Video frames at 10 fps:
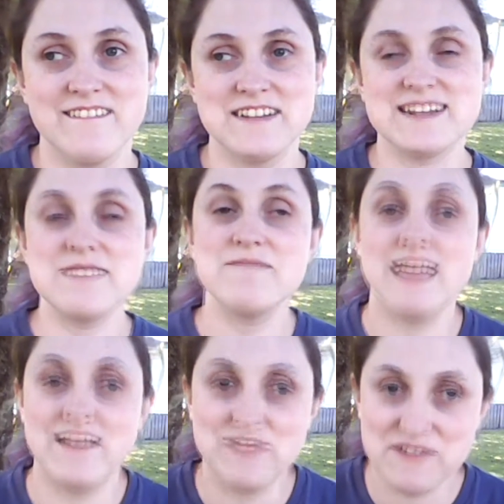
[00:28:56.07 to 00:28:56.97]
which I'm
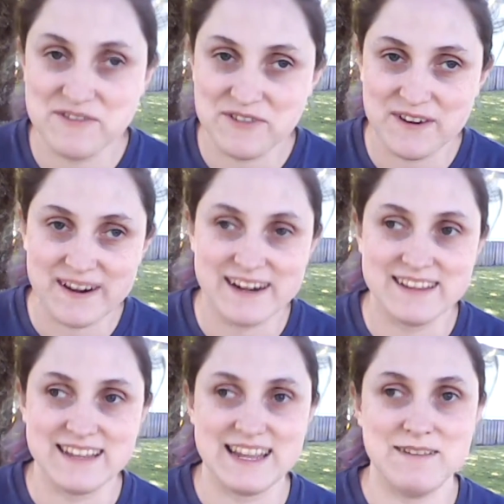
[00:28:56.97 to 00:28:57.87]
thankful for,
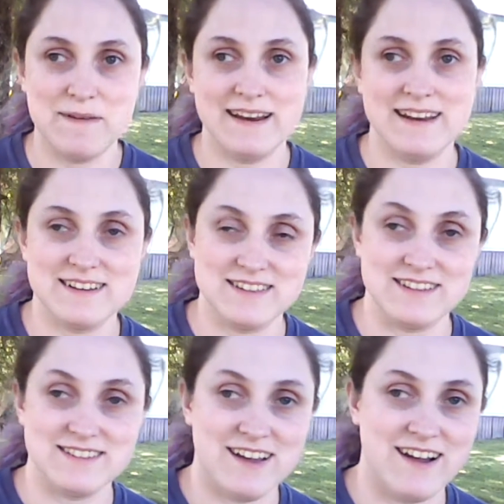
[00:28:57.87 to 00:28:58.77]
that he made it into
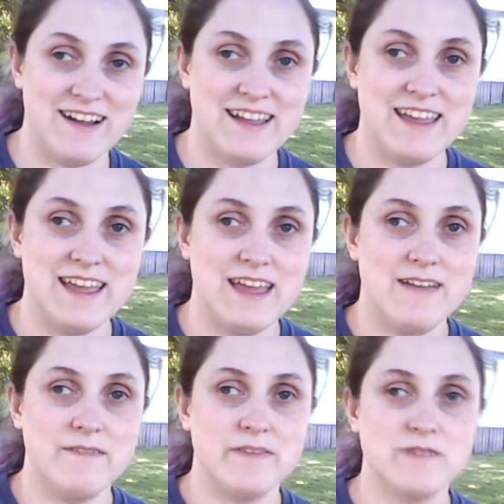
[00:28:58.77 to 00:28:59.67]
a song.
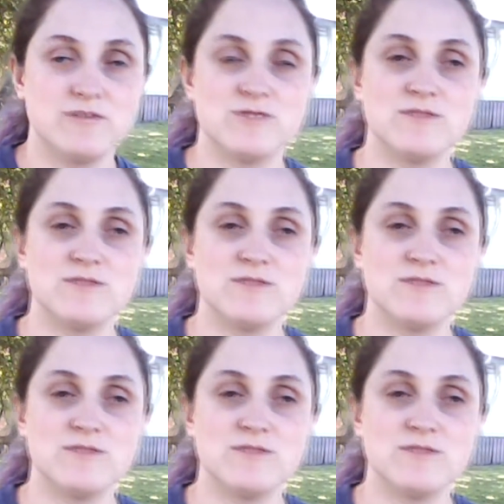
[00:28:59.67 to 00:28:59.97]
It was